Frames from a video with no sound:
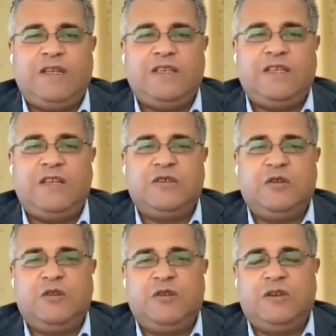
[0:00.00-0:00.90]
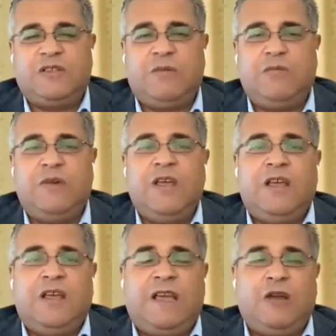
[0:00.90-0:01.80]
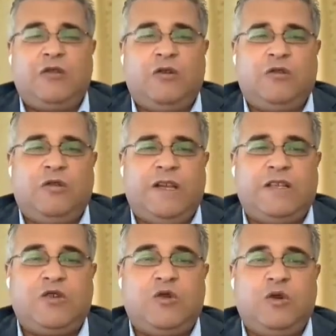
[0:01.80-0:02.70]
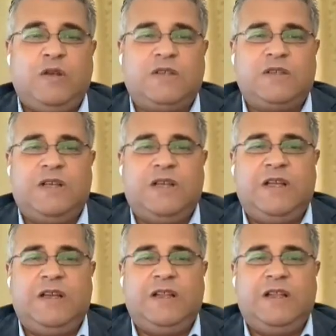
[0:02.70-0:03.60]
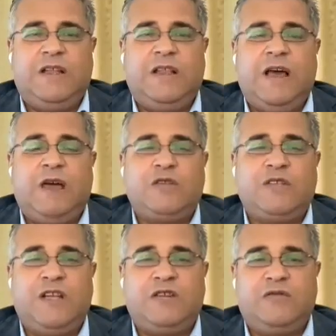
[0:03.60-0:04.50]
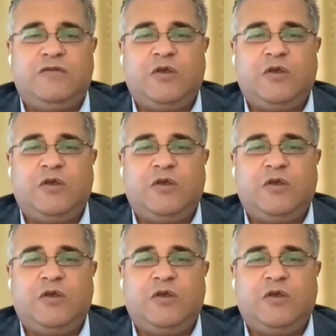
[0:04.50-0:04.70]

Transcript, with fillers: Bank cities, or some cannot go to schools uh, in uh, the outskirts of